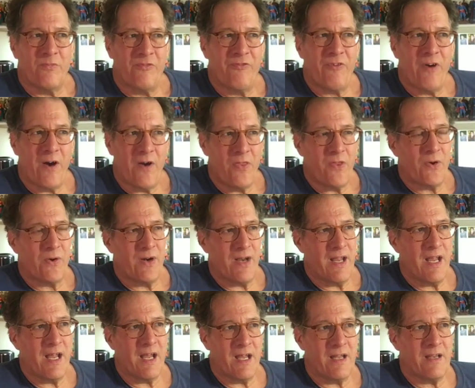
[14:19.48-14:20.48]
farther
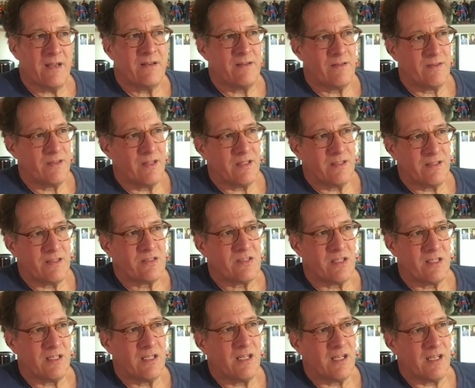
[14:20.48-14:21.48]
ahead than the
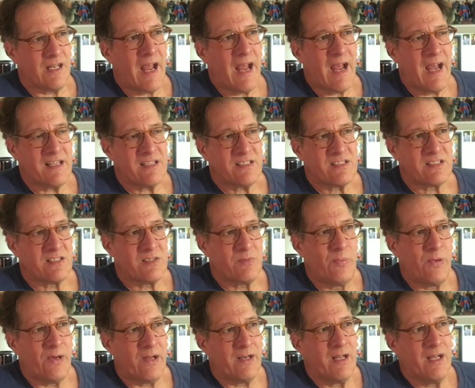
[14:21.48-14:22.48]
syndicate asks,
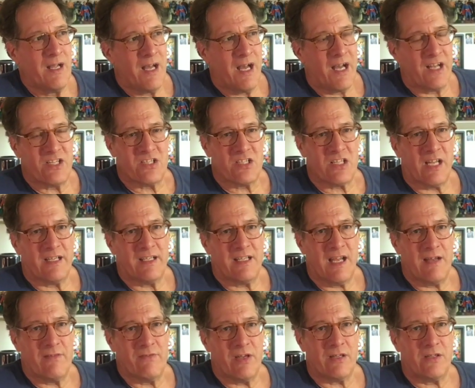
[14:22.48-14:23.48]
but I just like to
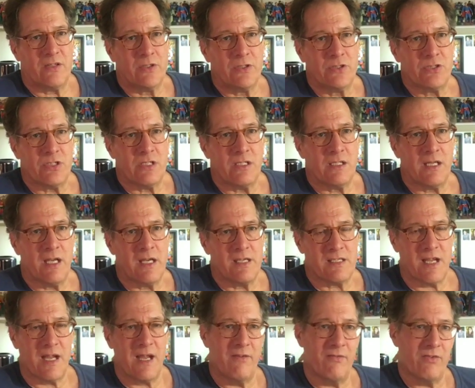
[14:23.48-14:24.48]
have that cushion in
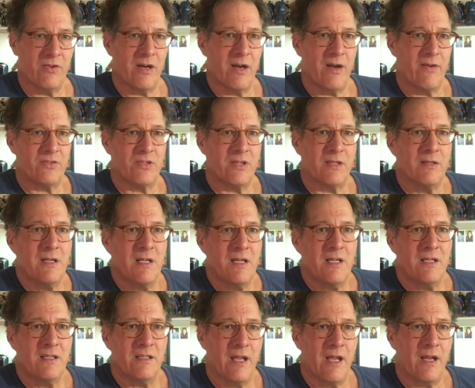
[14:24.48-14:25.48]
case I ever have to
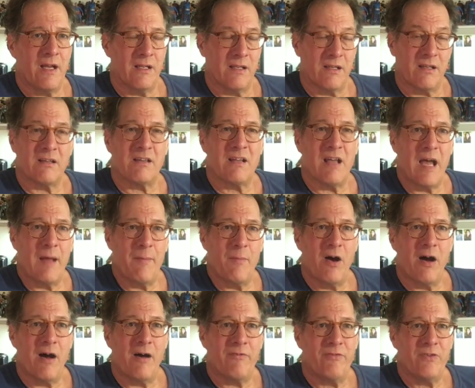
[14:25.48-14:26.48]
take a little time
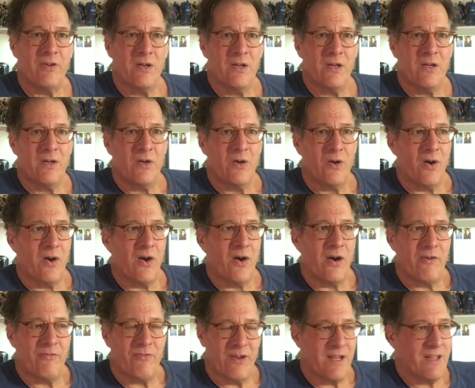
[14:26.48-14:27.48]
off,
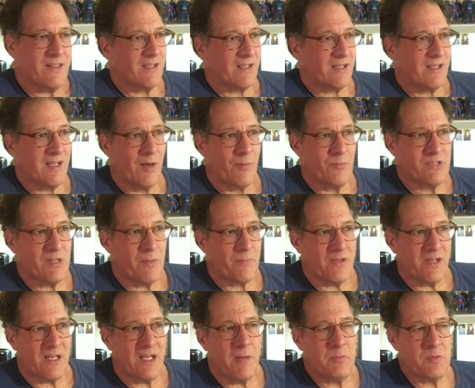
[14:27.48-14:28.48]
or if anything comes up
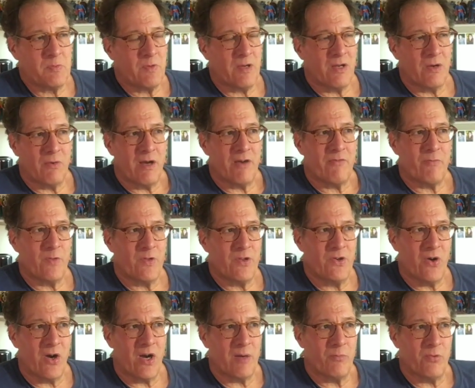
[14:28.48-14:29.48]
that keeps me away from the
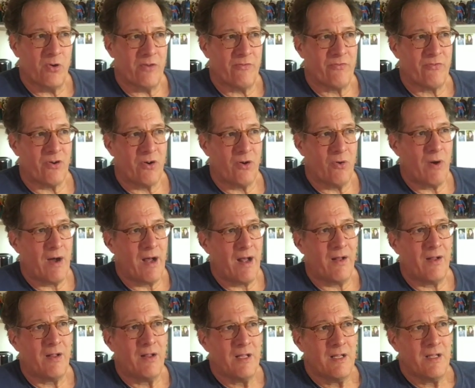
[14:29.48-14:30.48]
drawing board for a
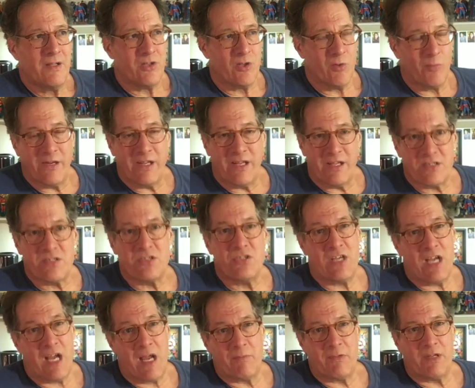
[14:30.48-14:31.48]
while, nobody gets
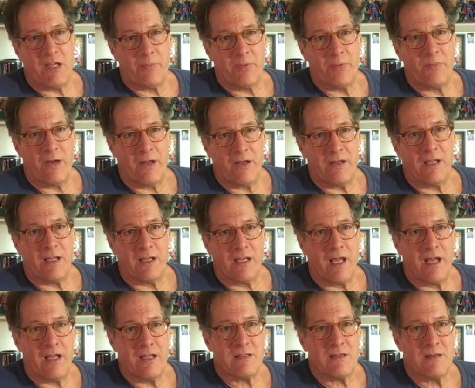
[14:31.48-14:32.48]
jammed up about
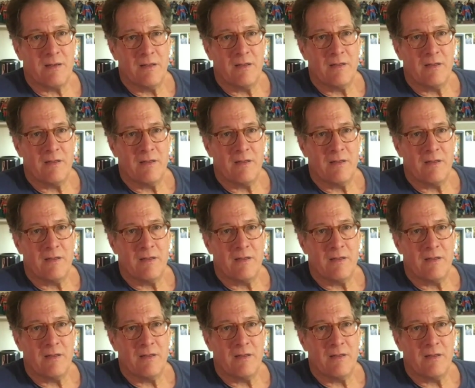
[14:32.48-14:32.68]
deadlines.